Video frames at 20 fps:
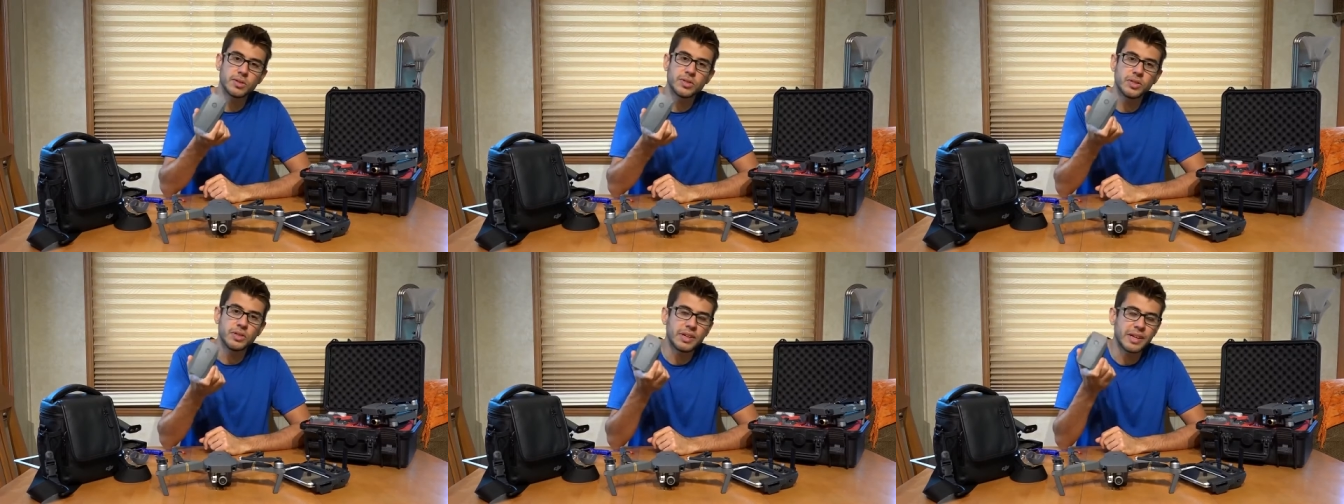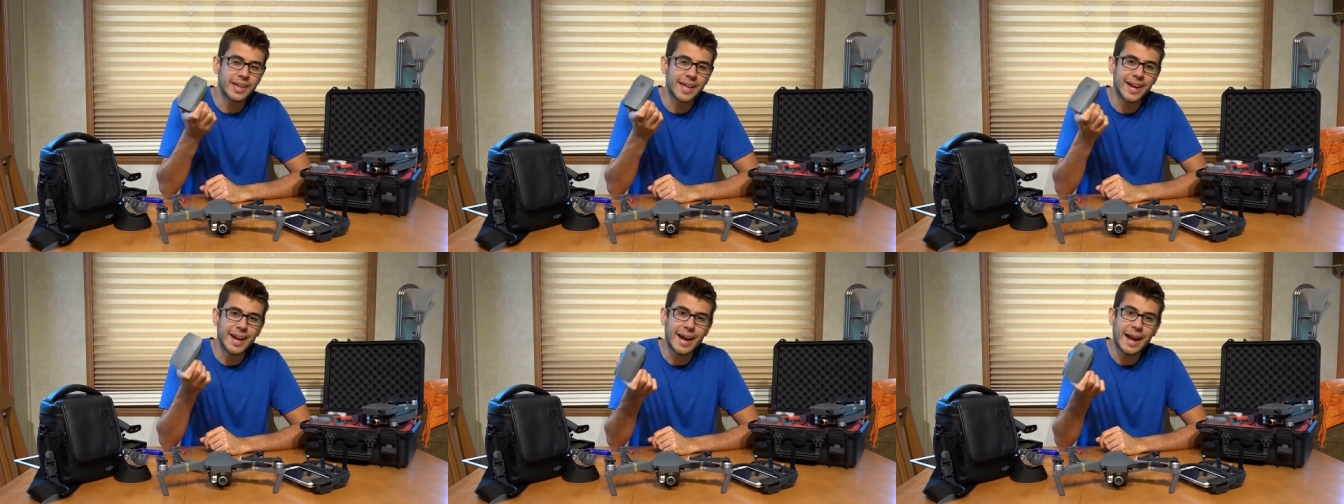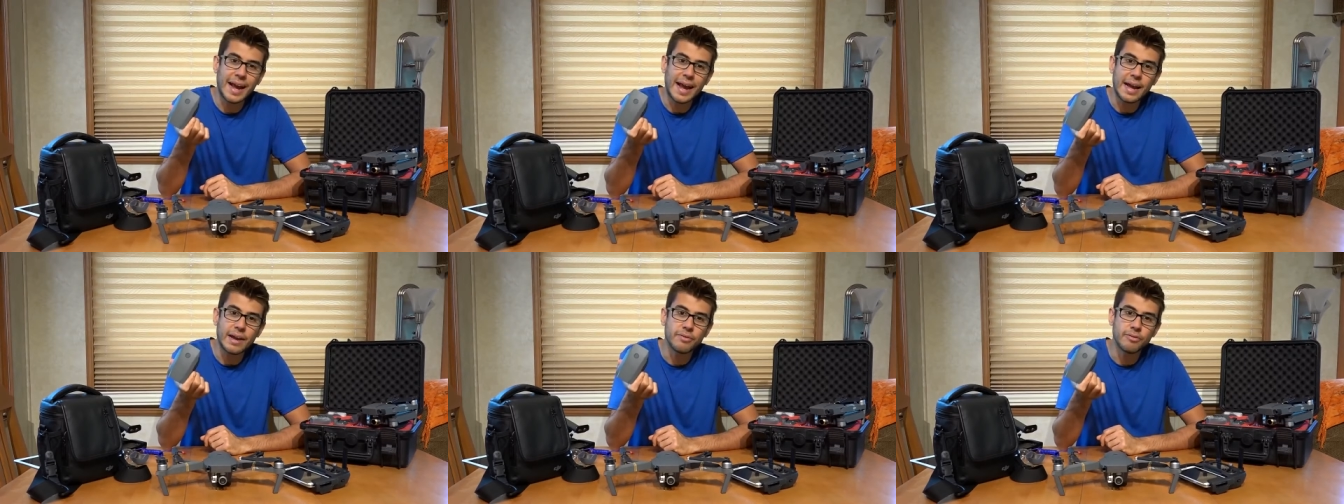so you can get a
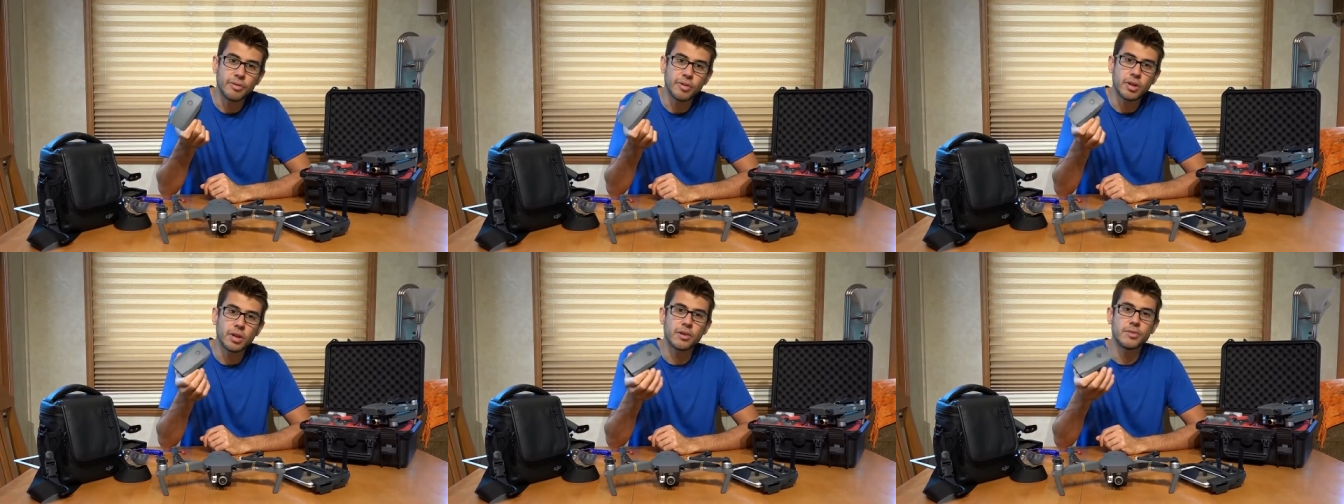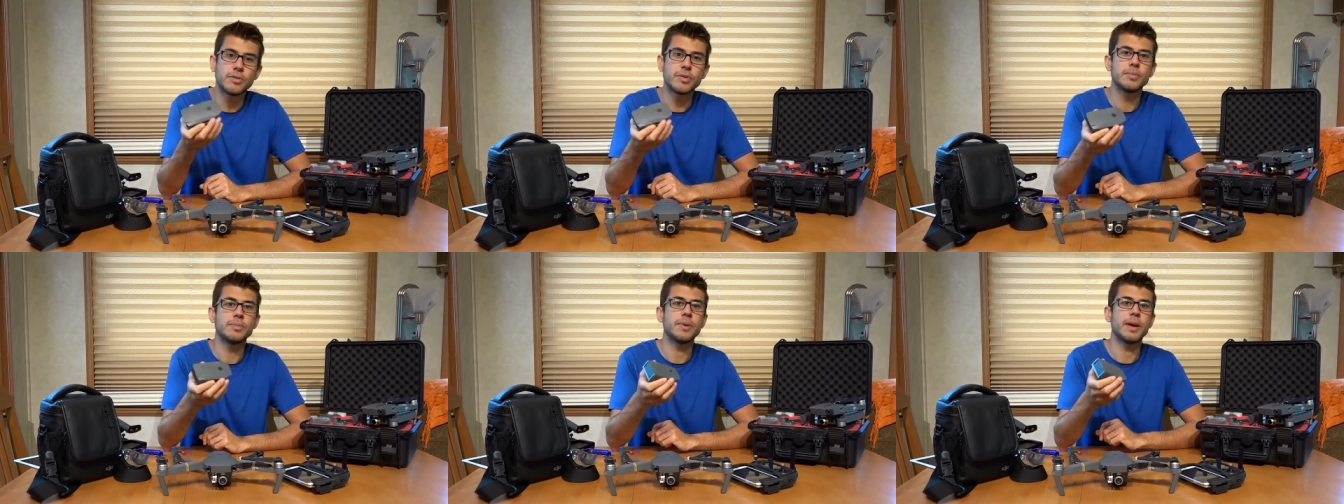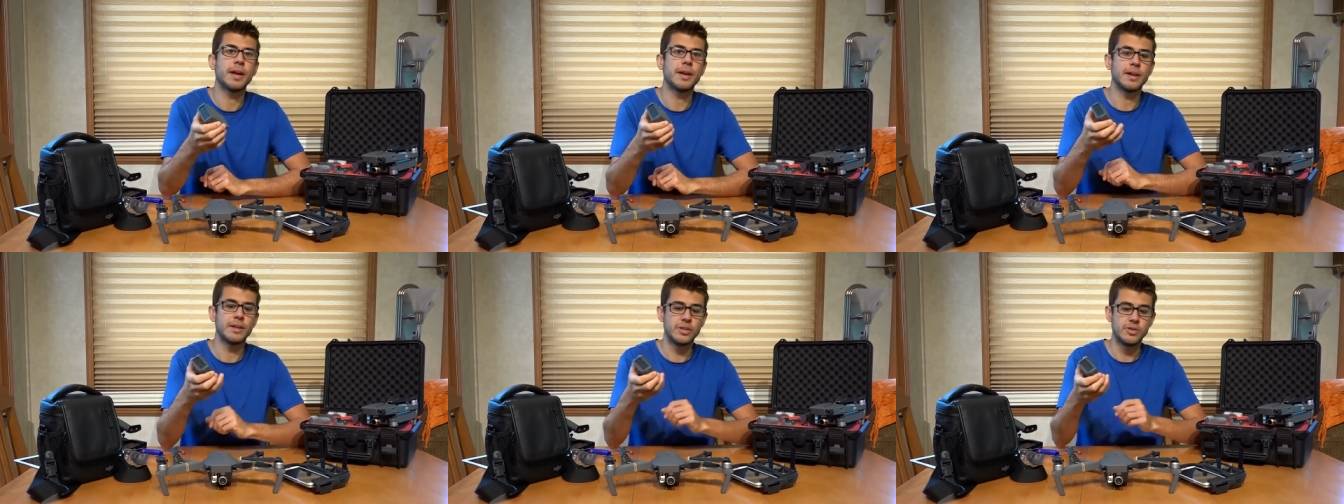handful of them
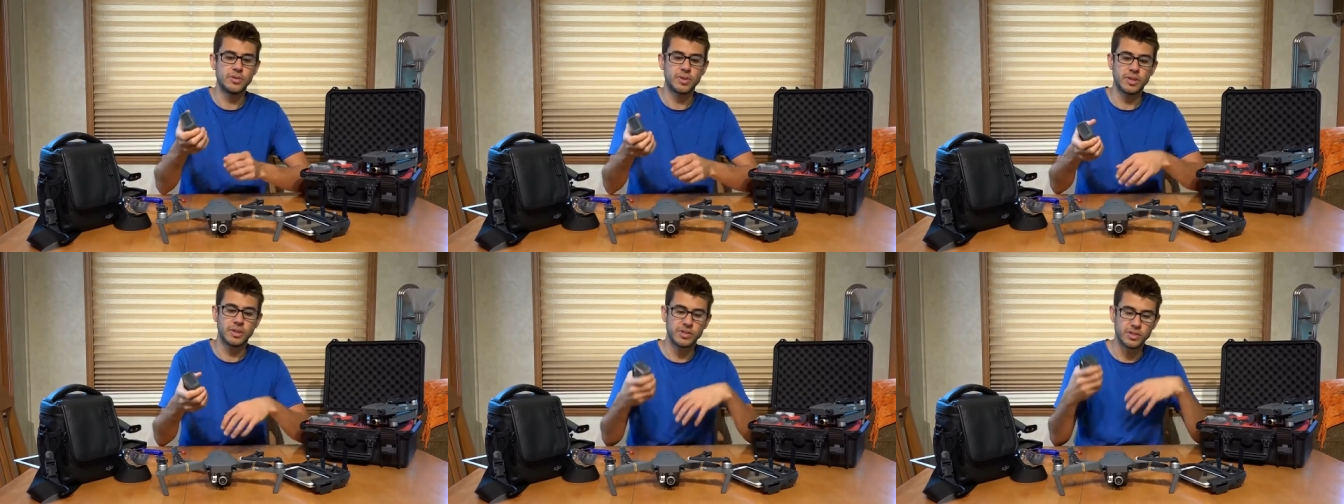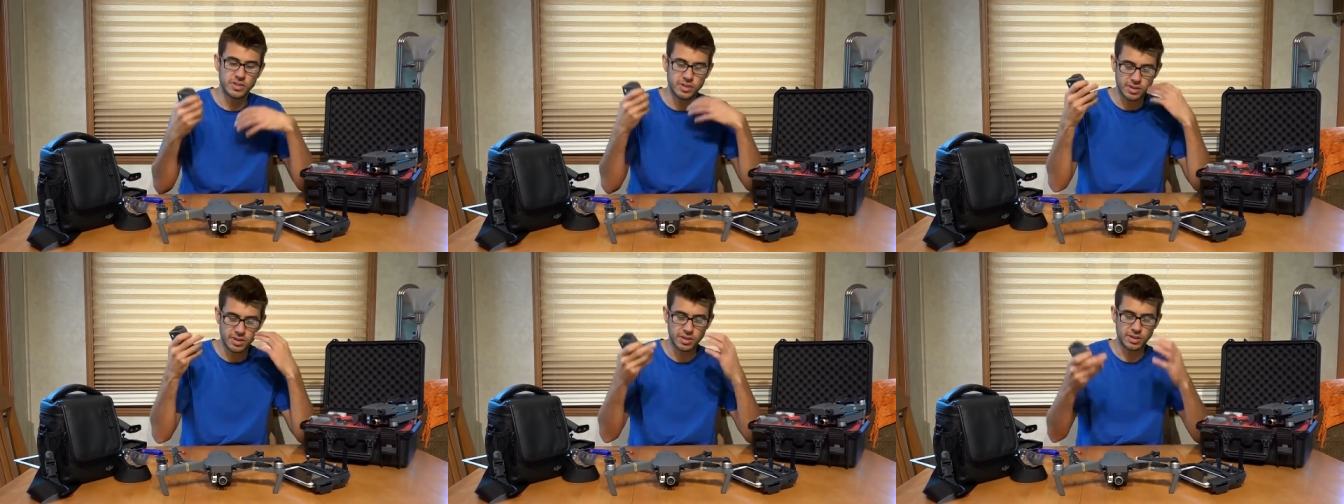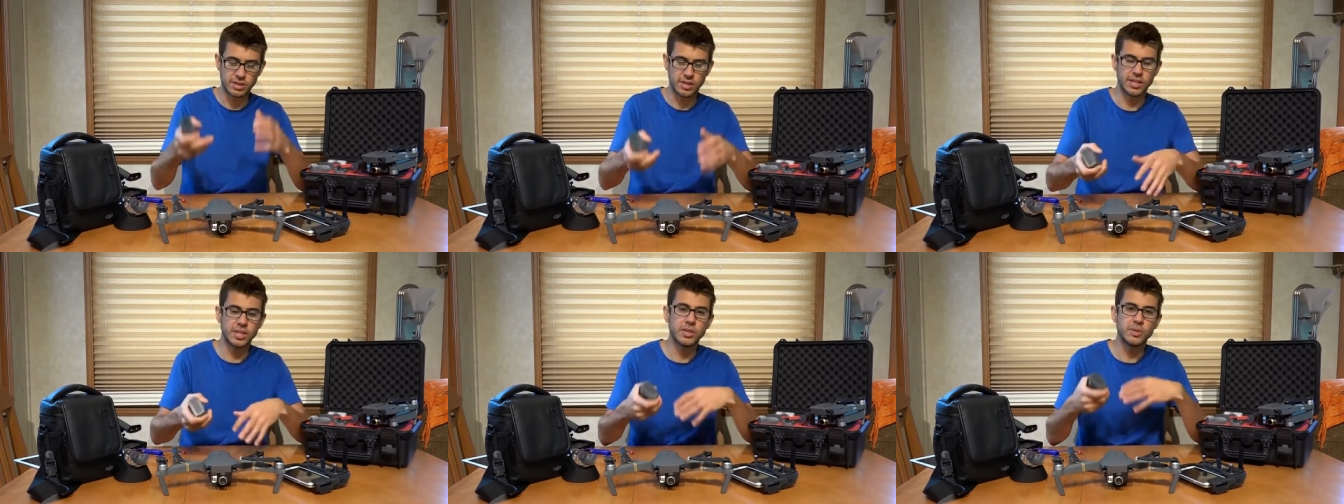and you can just
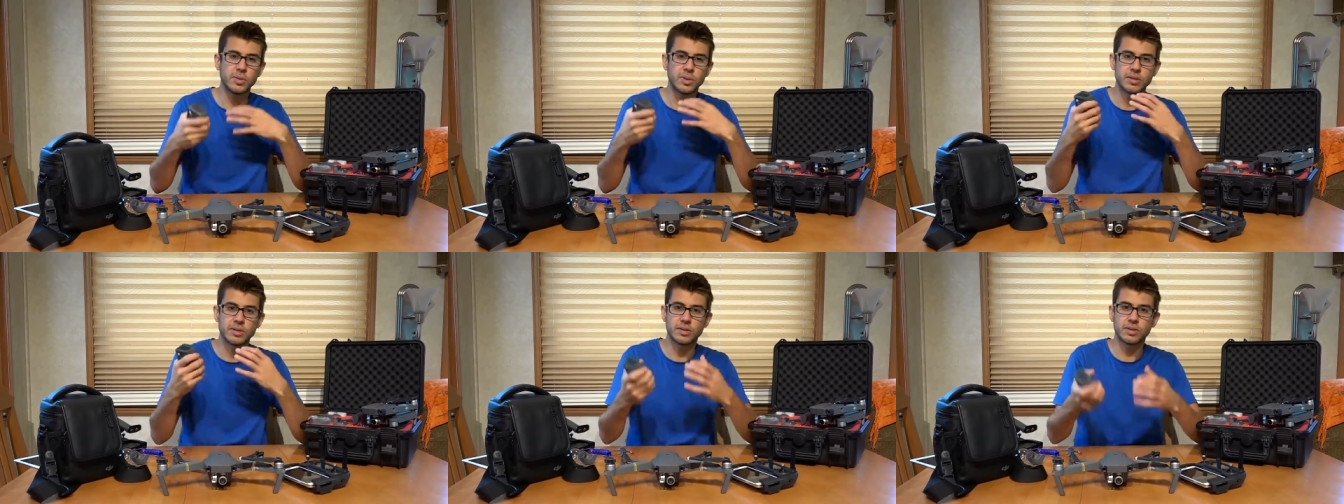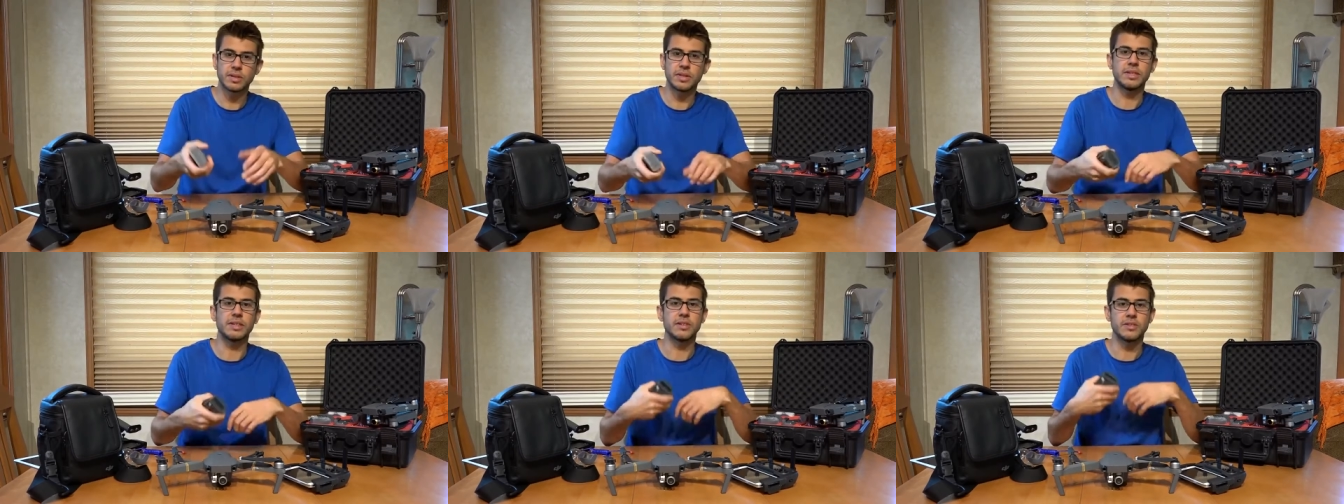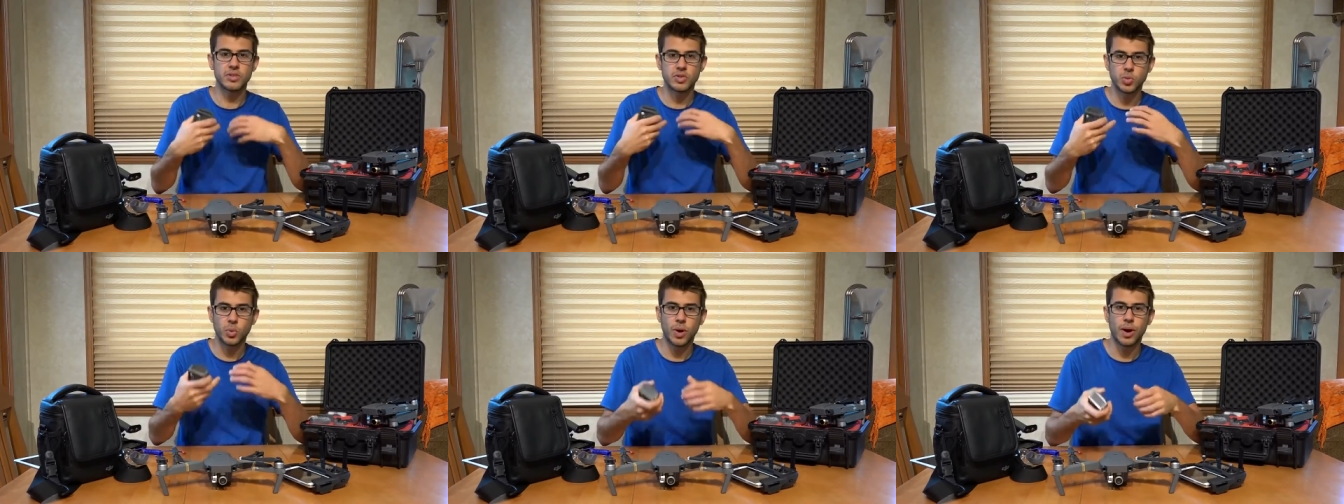continuously
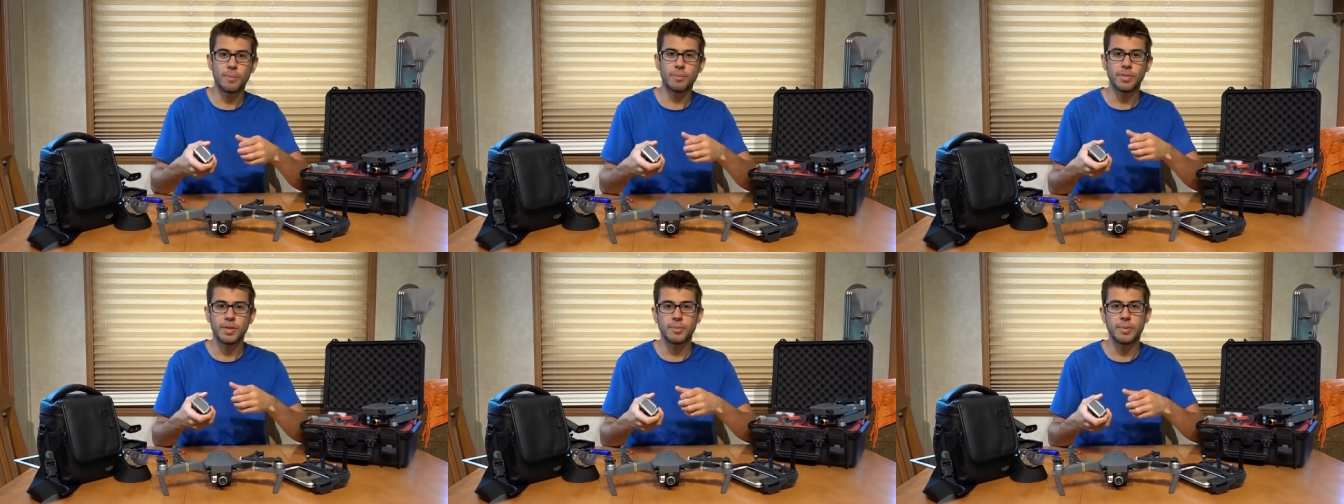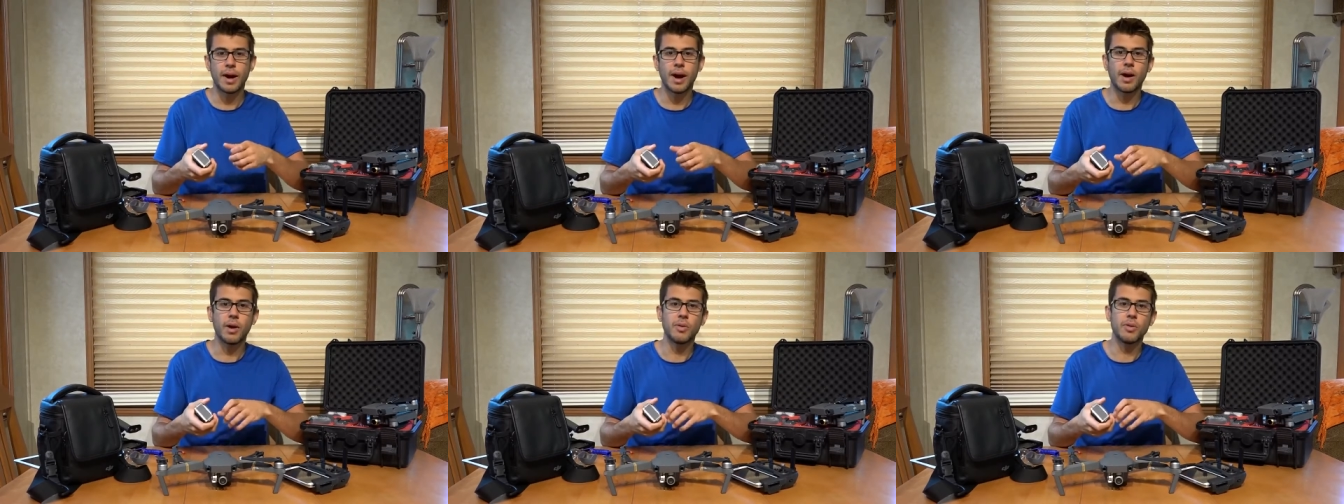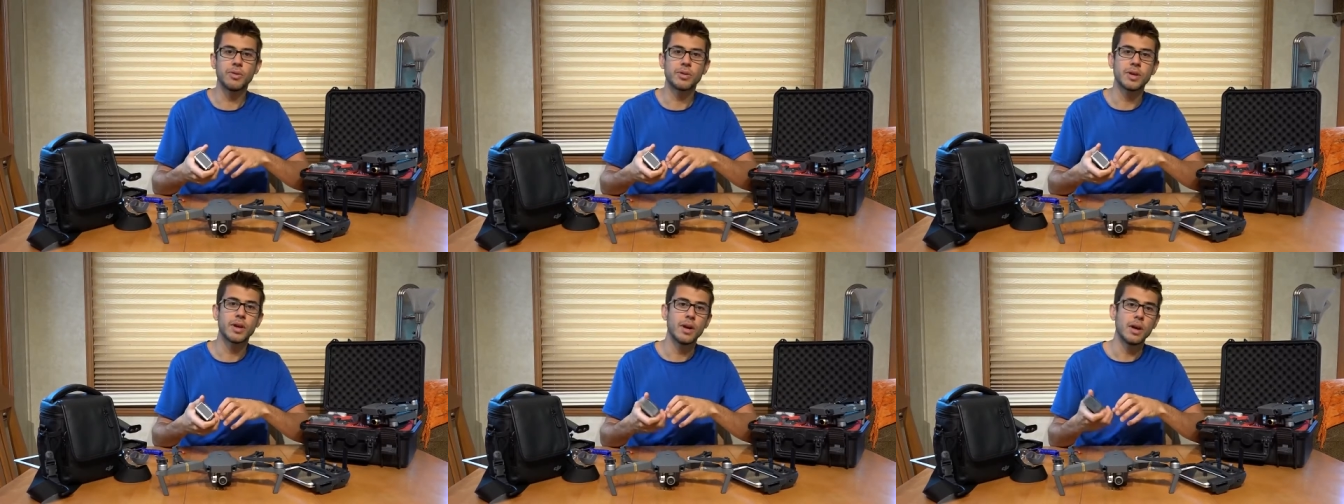swap them
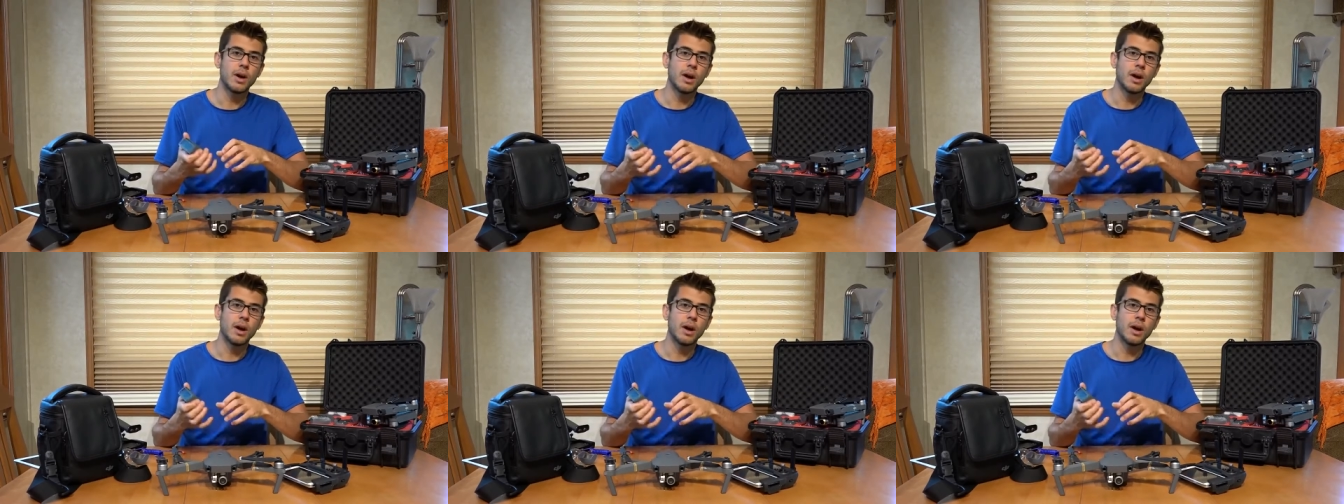out.